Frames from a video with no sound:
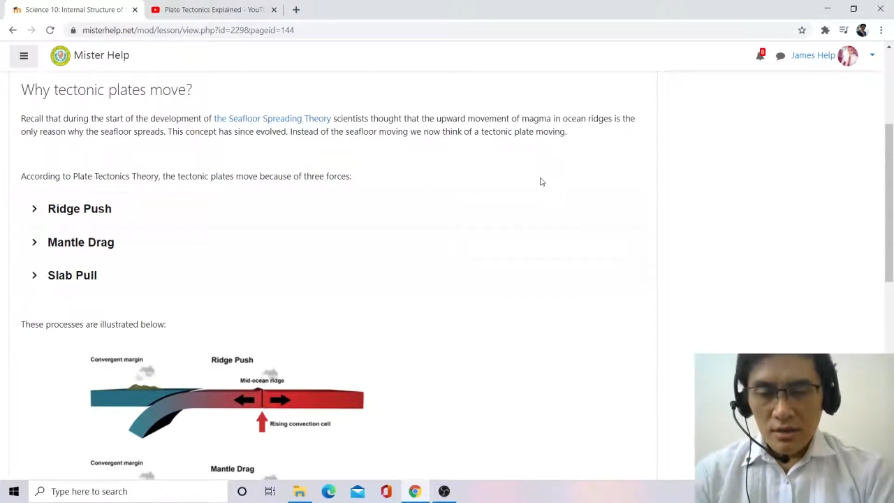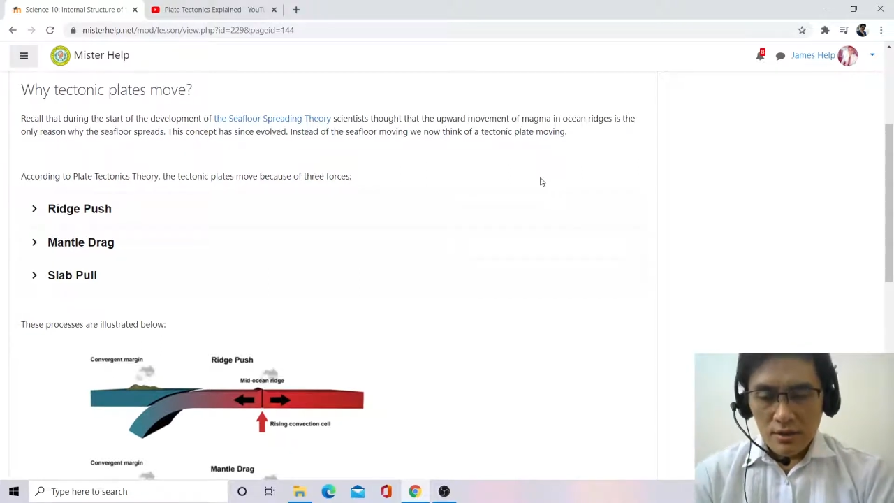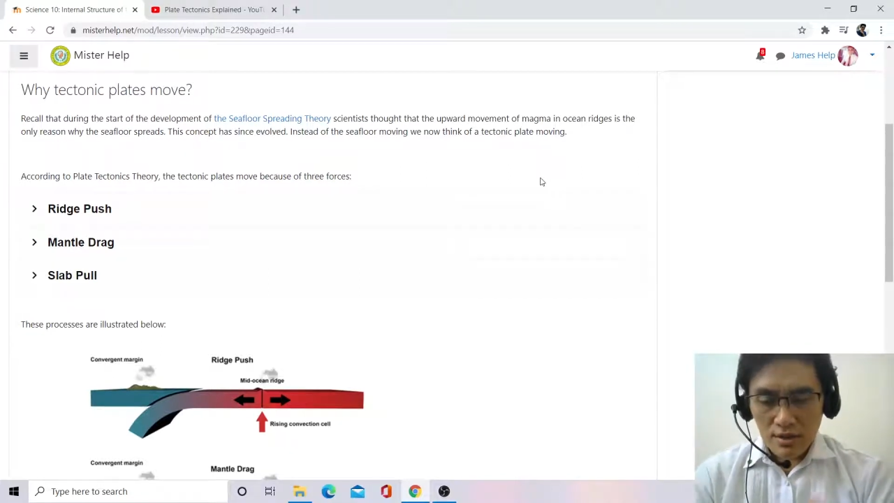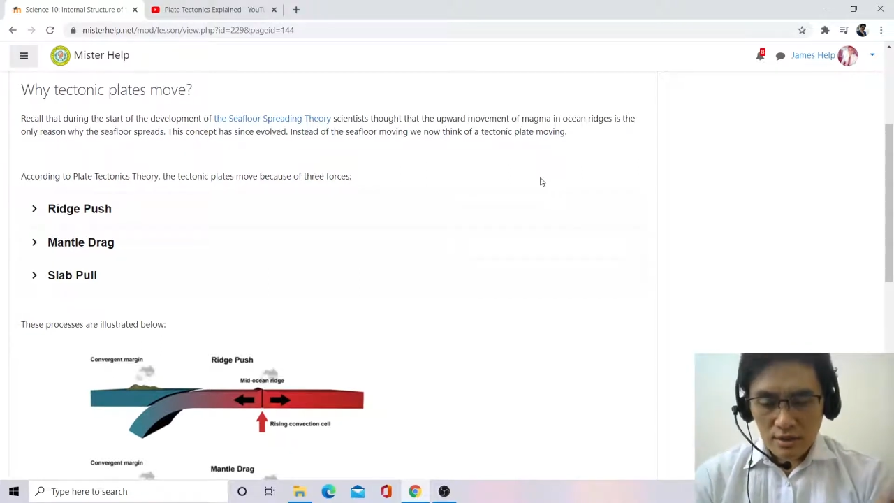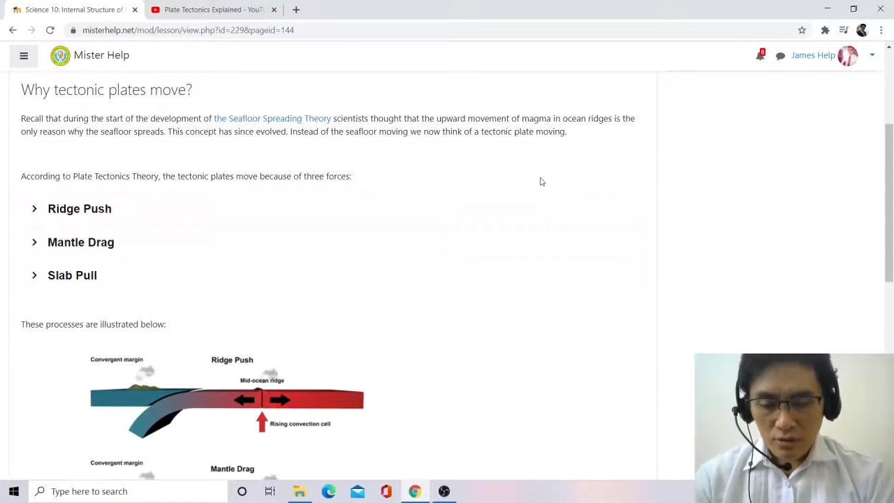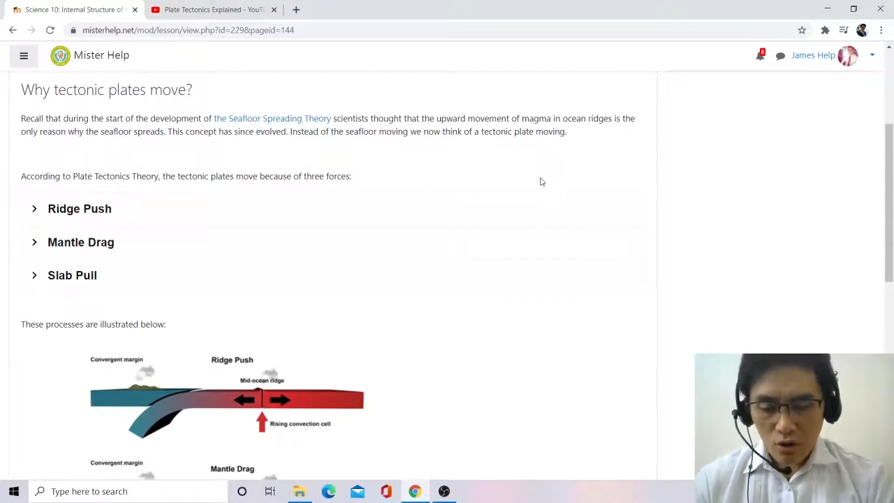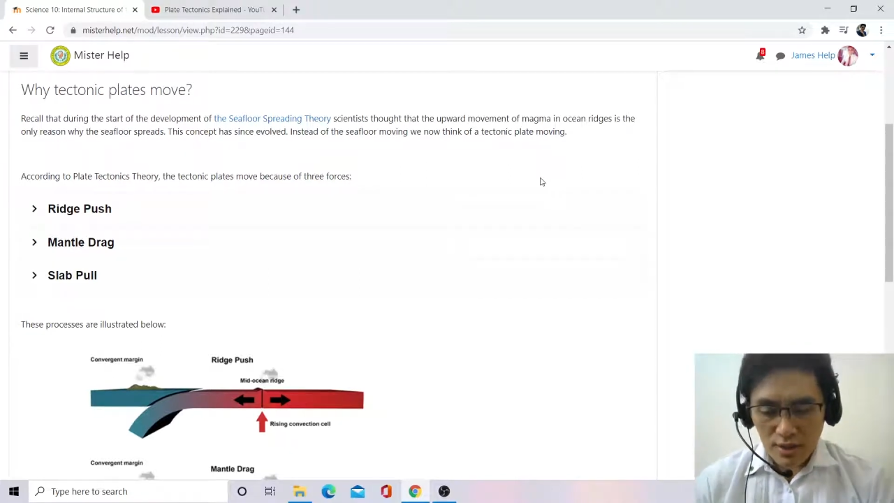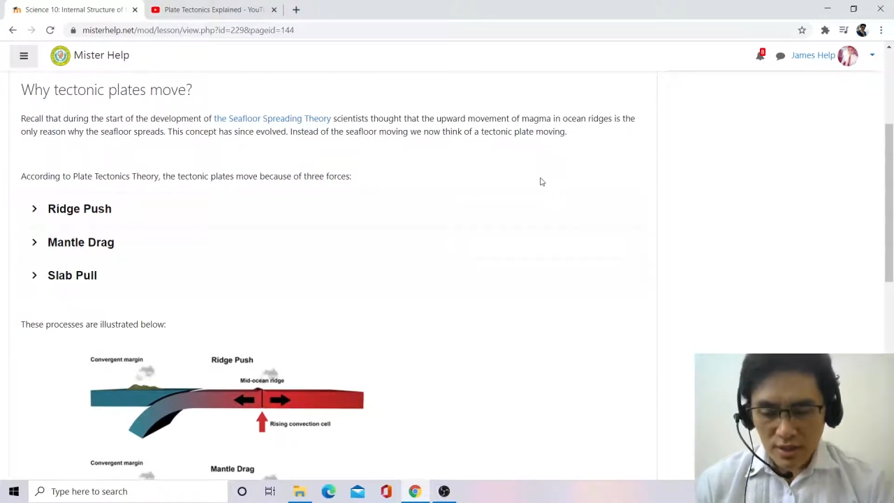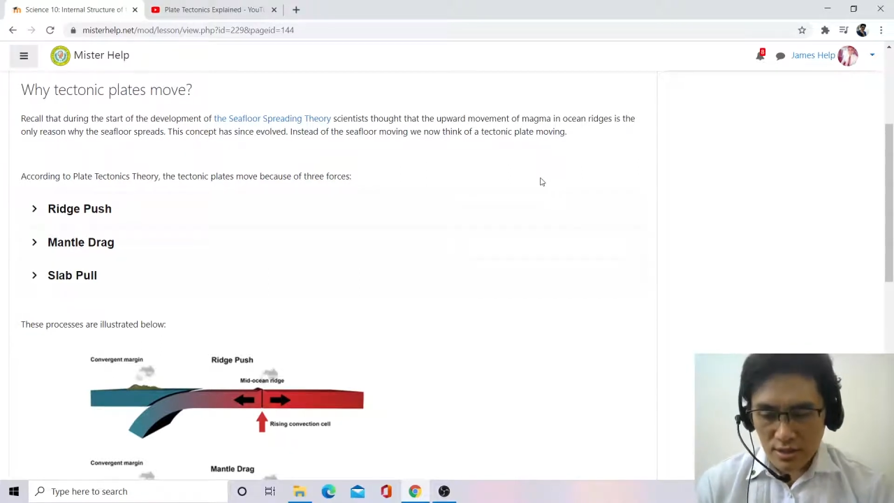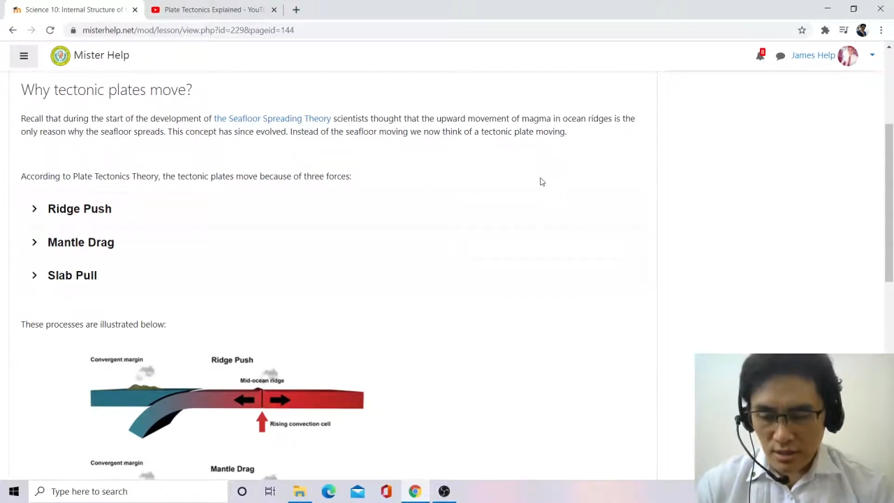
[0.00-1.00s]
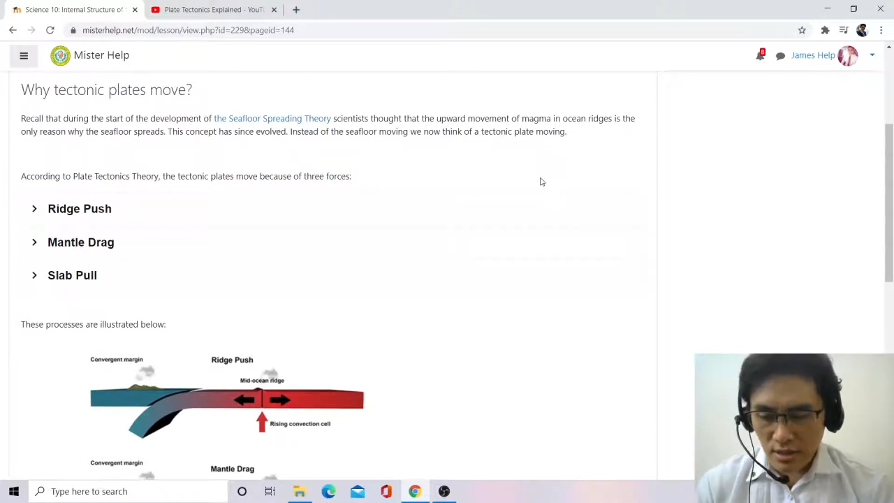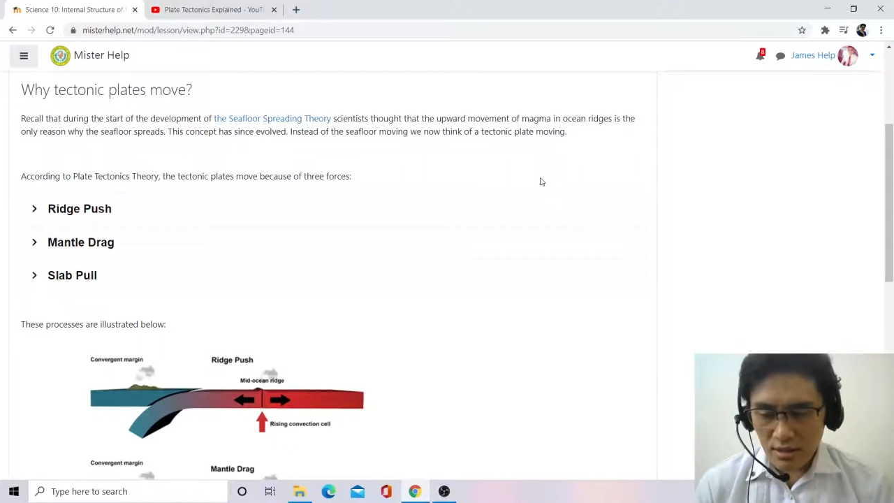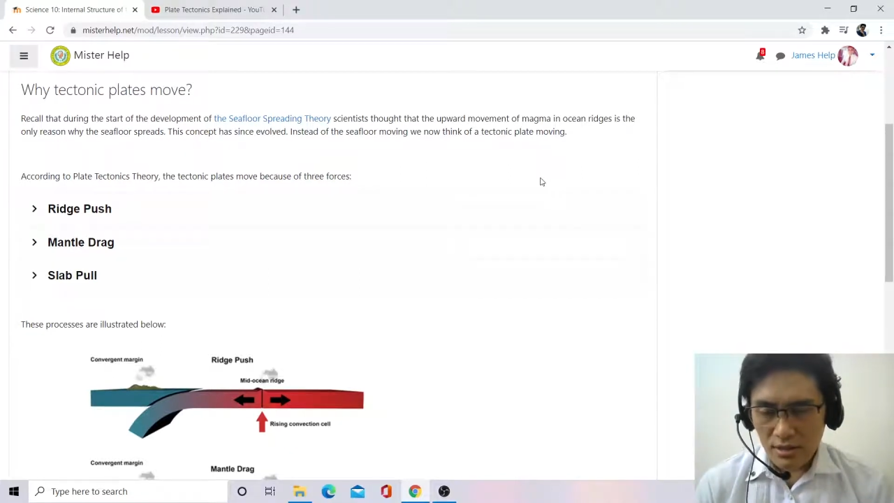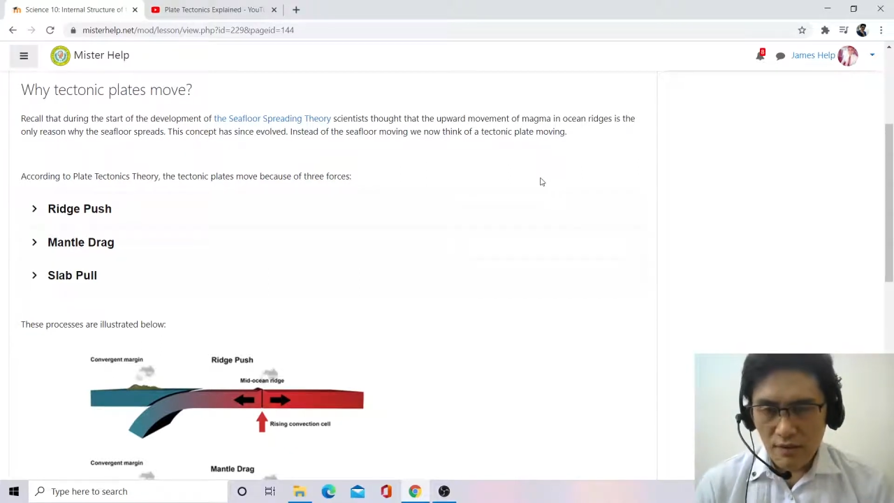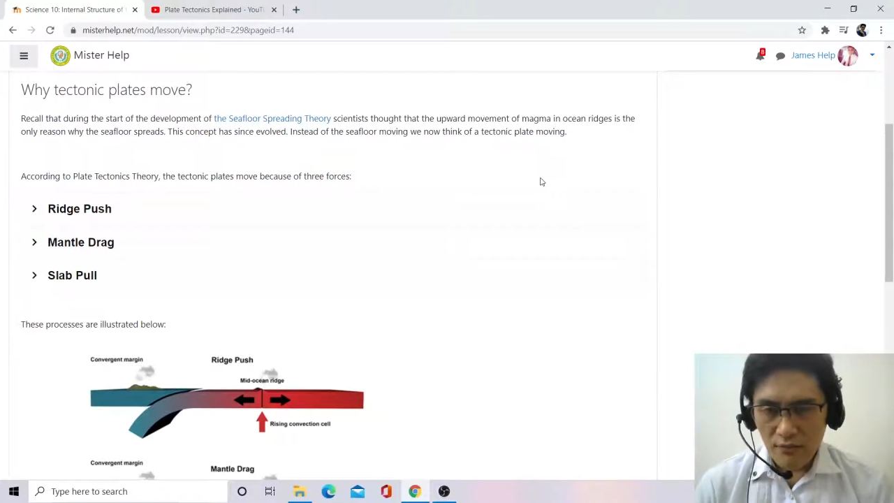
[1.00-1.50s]
that causes the
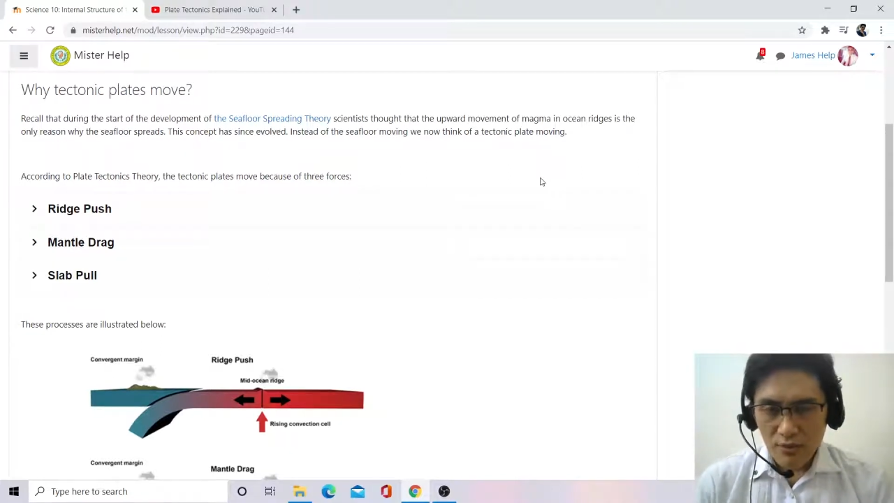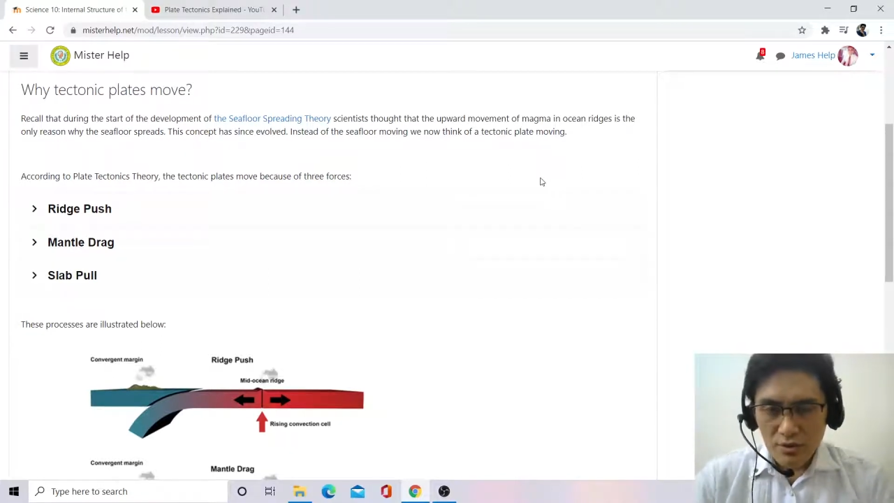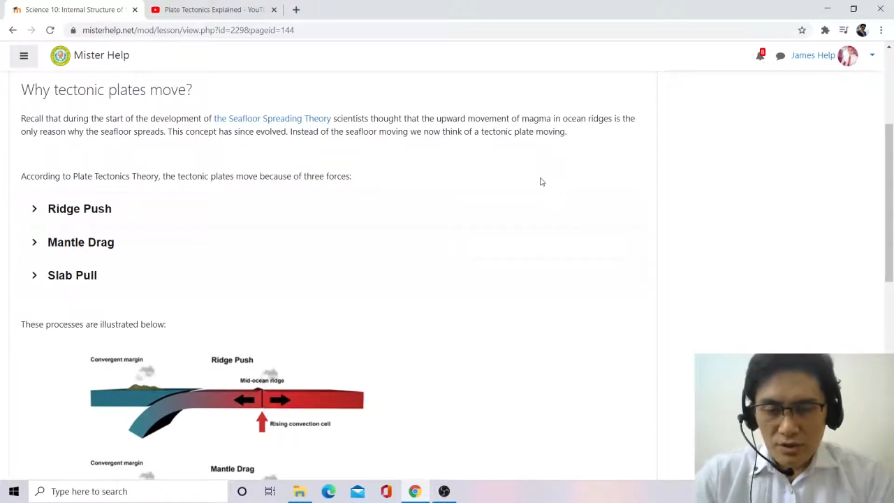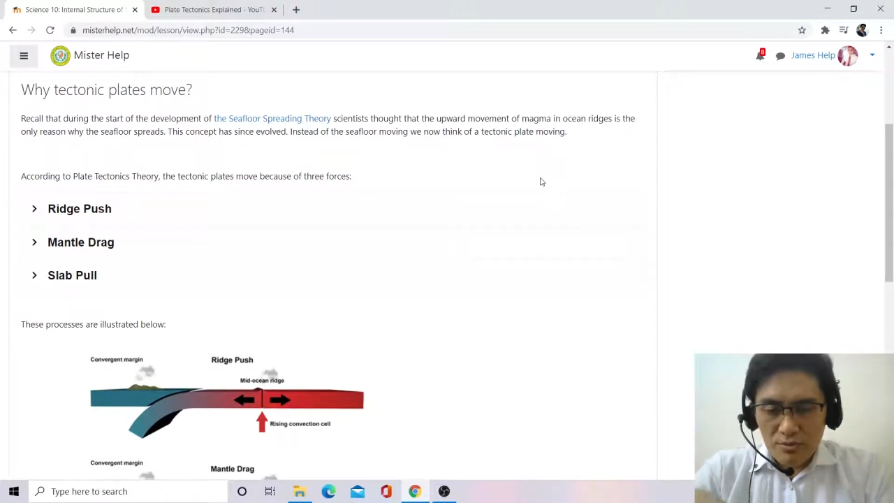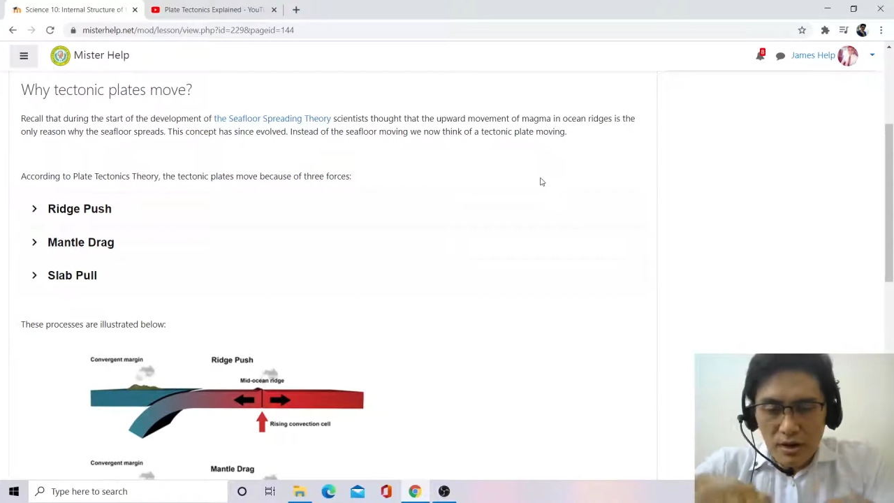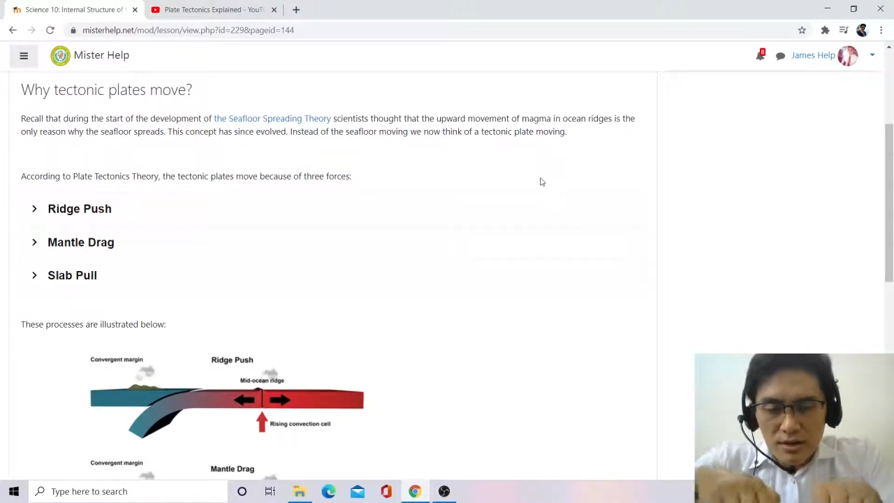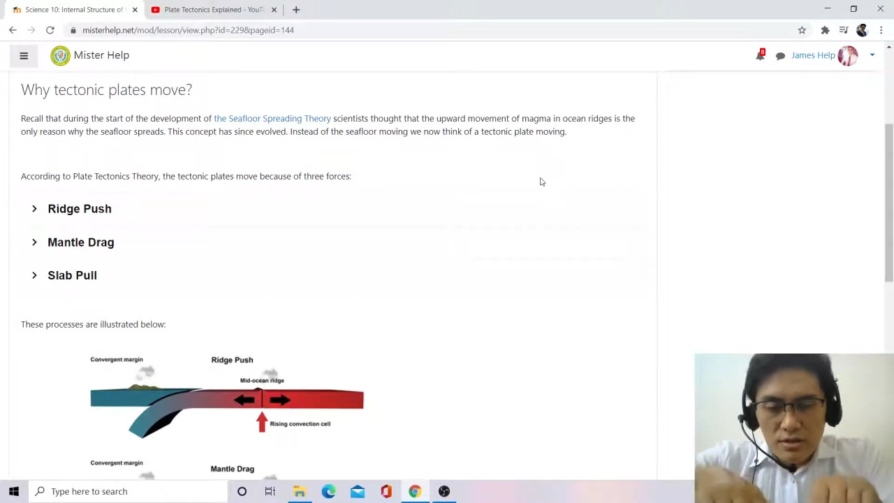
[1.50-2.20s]
seafloor to spread.